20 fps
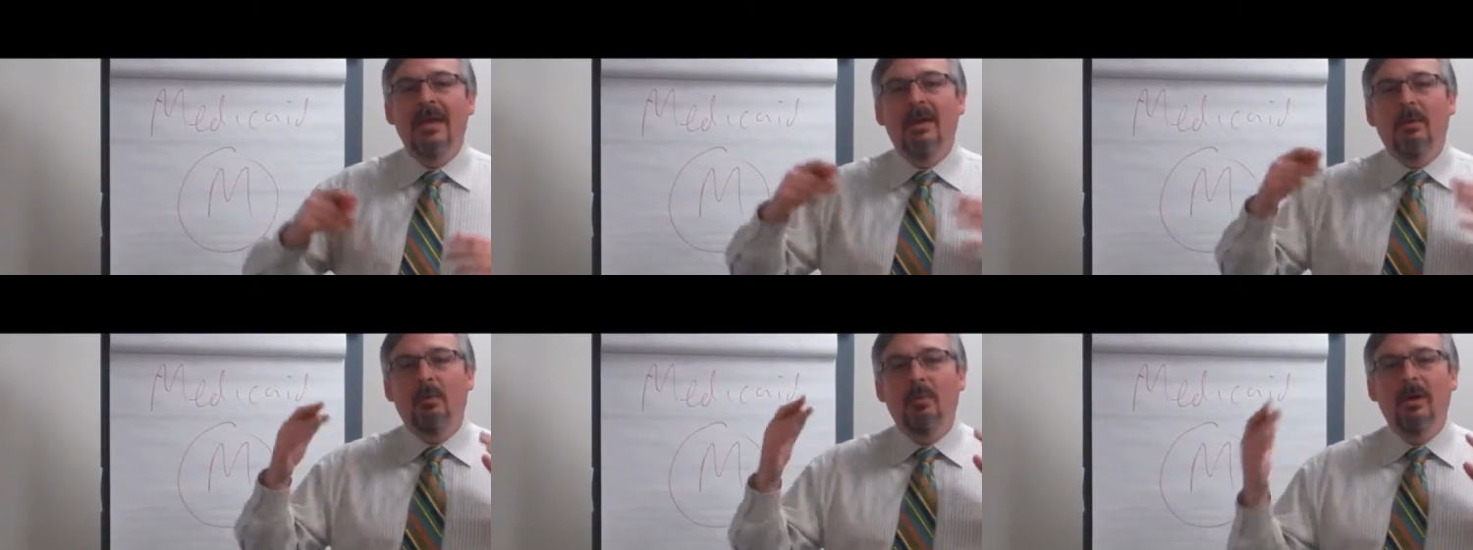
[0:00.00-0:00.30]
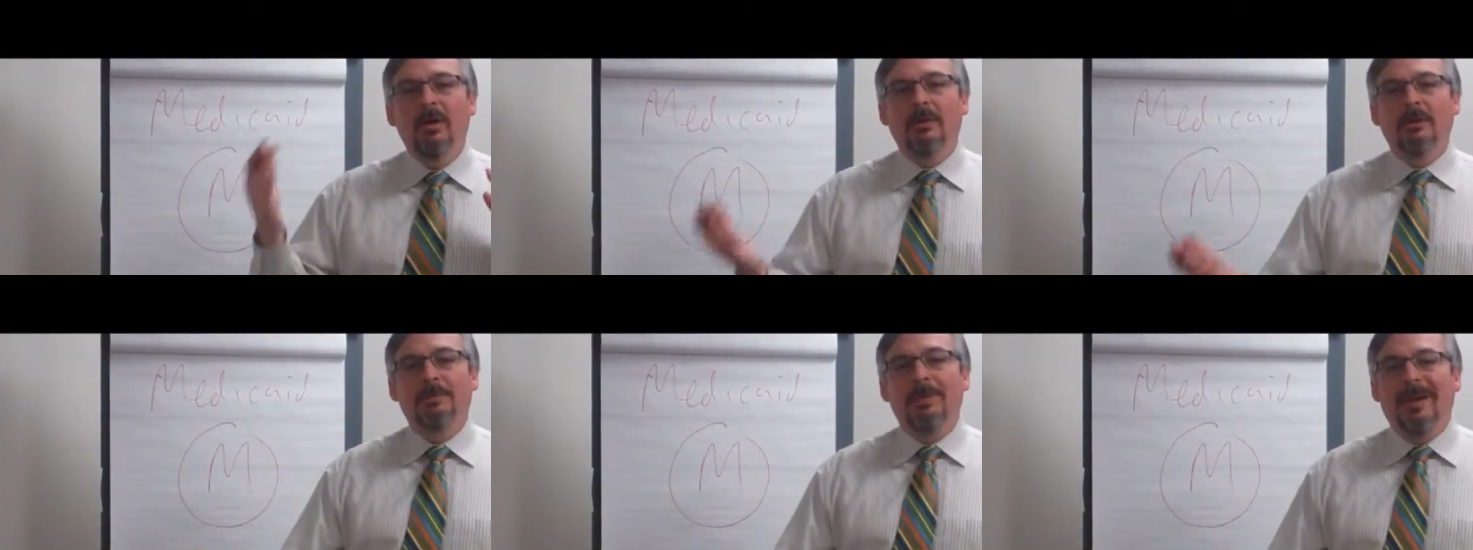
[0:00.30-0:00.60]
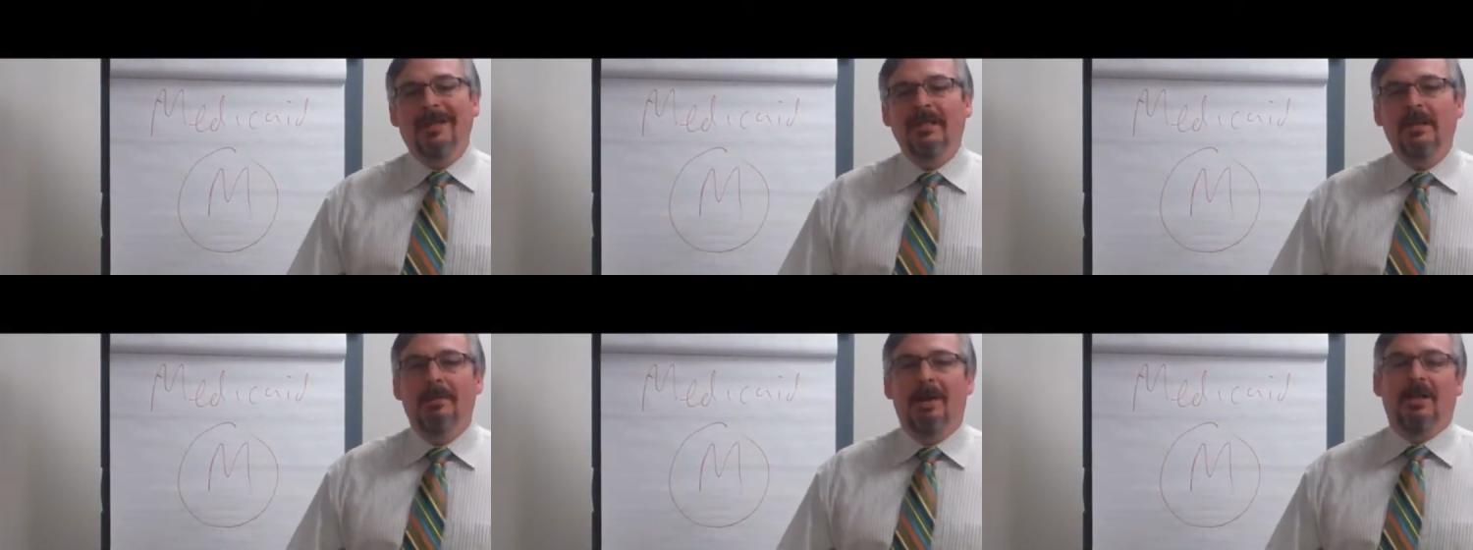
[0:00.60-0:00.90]
we're
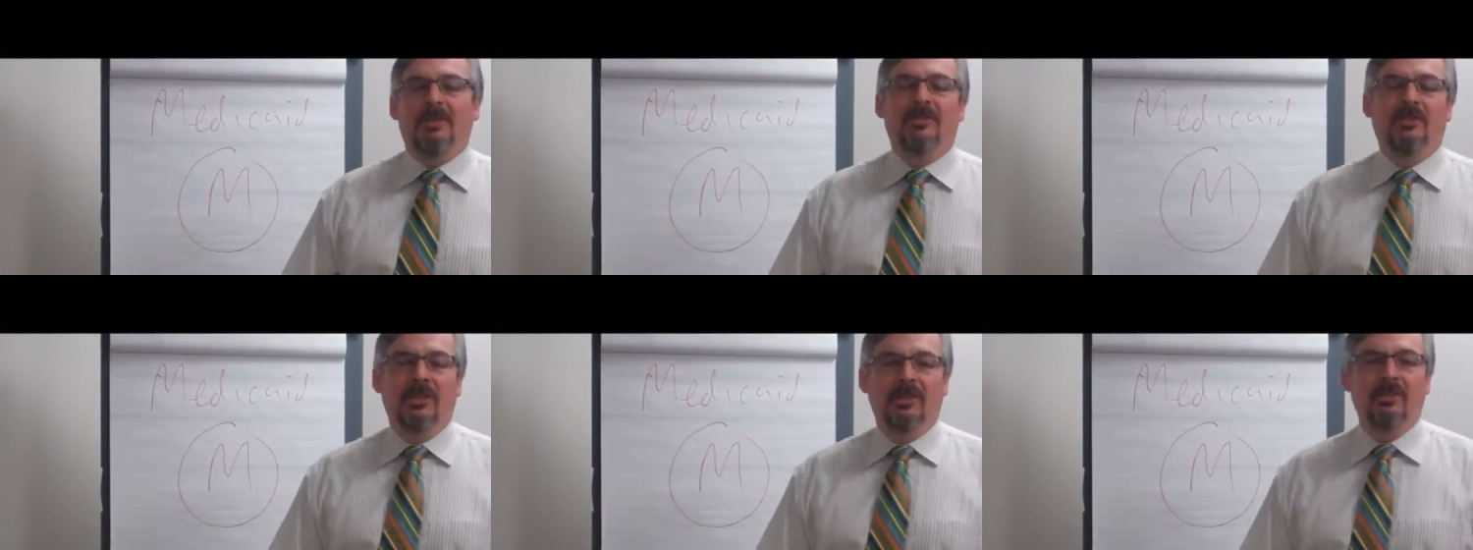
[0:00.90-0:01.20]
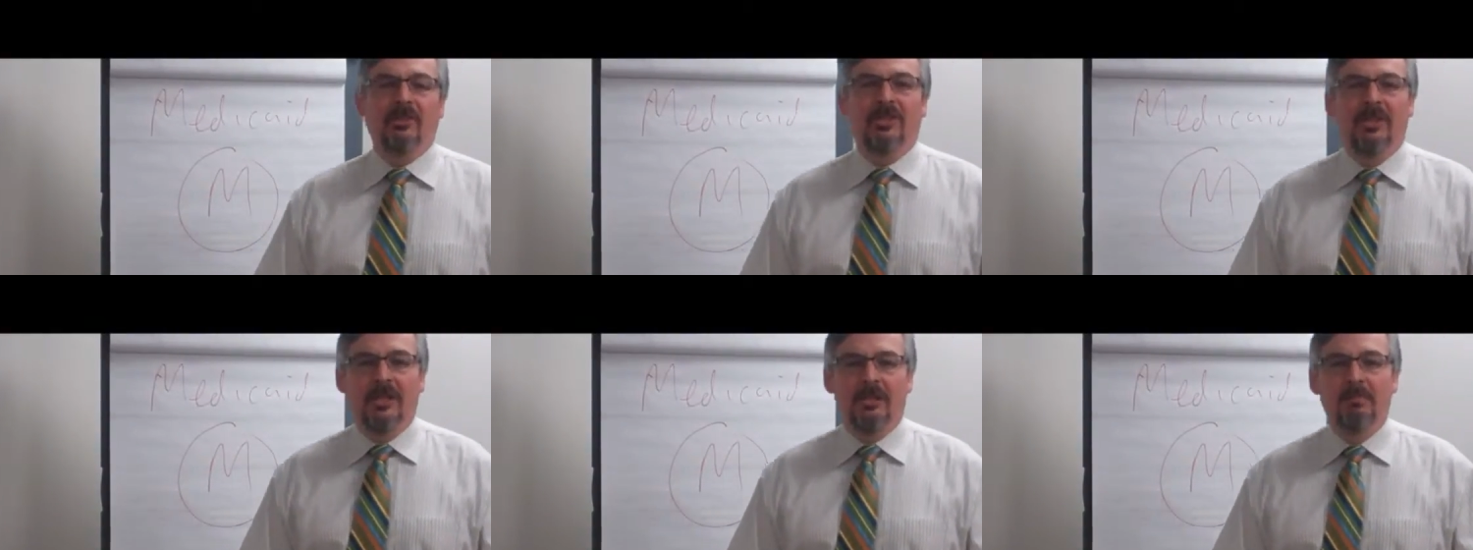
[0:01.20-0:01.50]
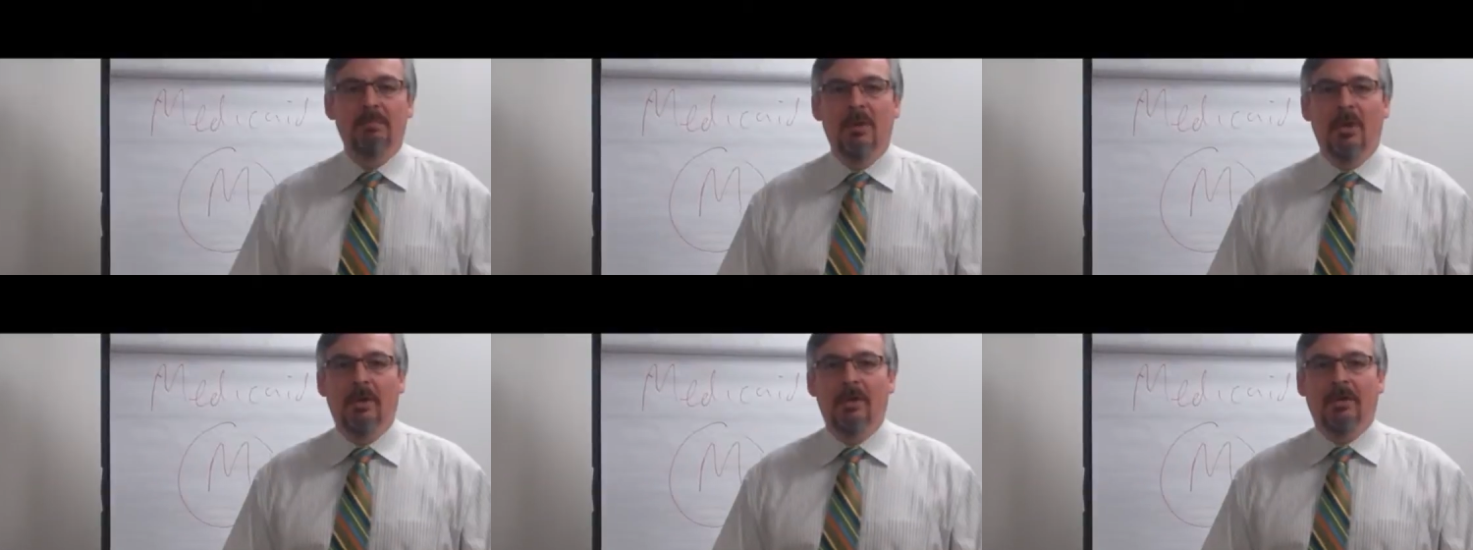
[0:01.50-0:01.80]
expecting about
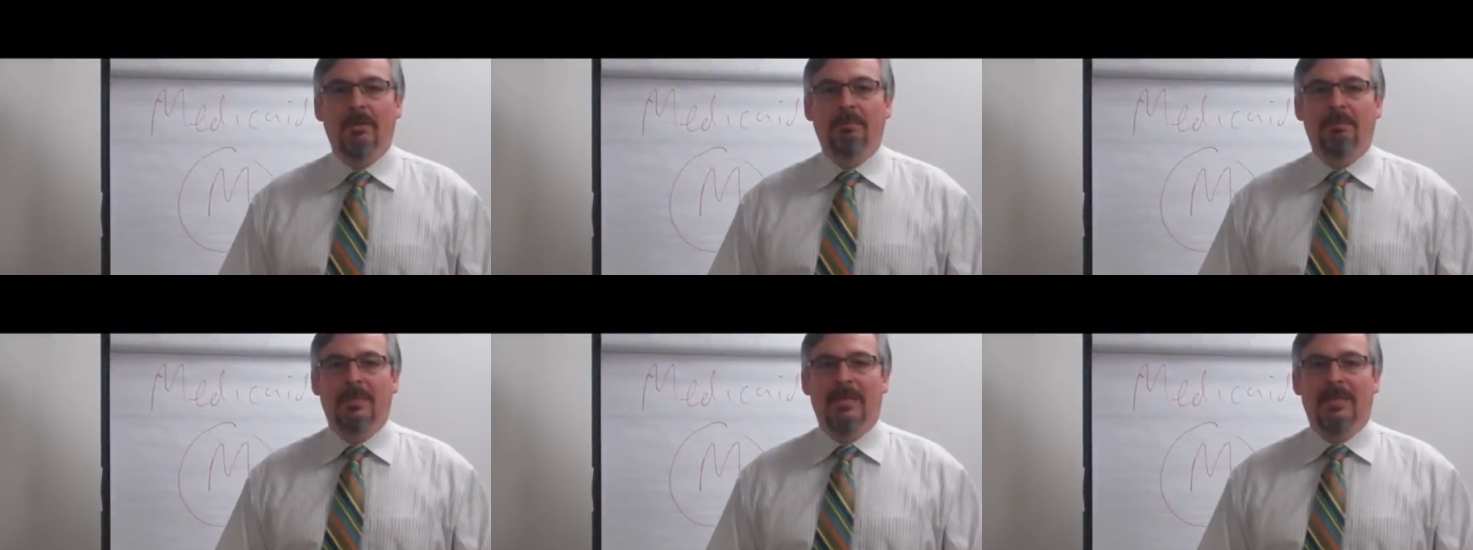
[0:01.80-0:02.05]
16 million